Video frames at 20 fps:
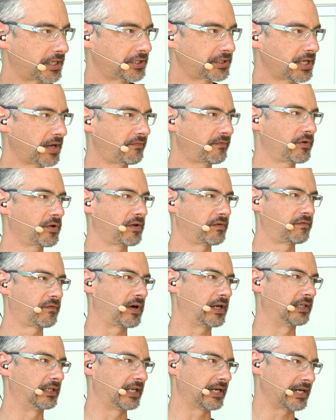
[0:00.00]
except for the
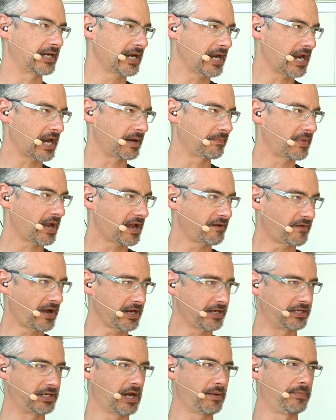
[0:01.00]
friendly name, have
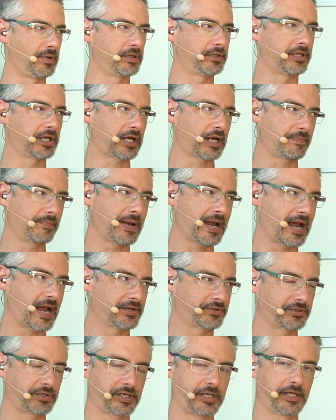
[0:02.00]
I doubled the
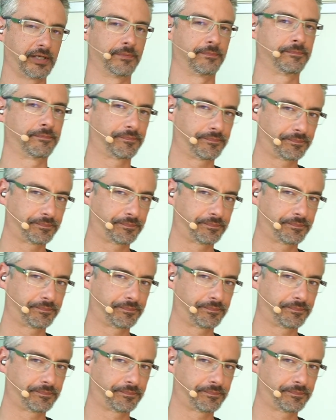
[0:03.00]
capacity?